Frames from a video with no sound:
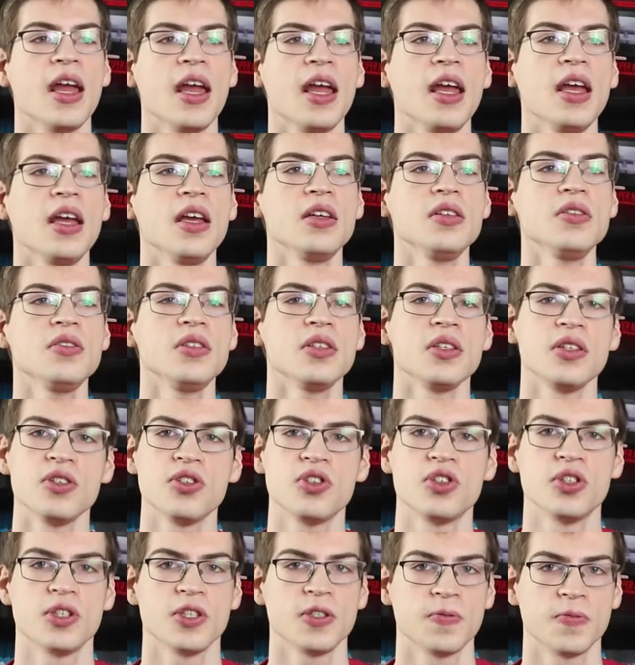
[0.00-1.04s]
and is
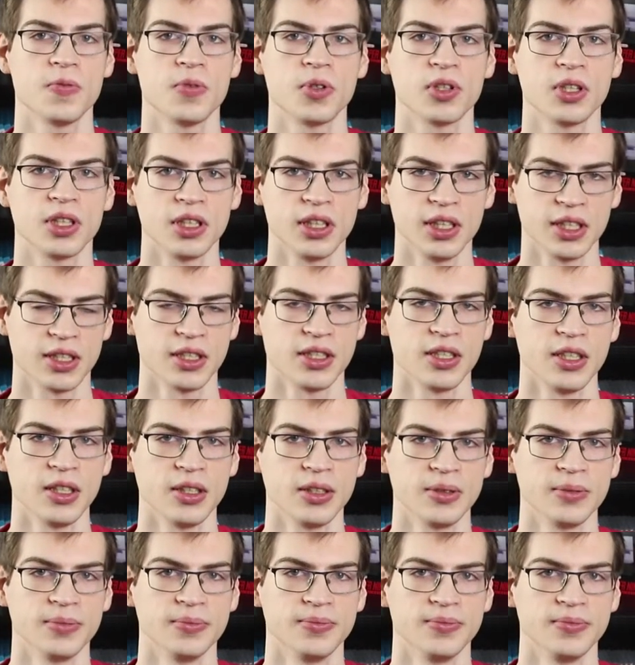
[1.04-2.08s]
just for collecting.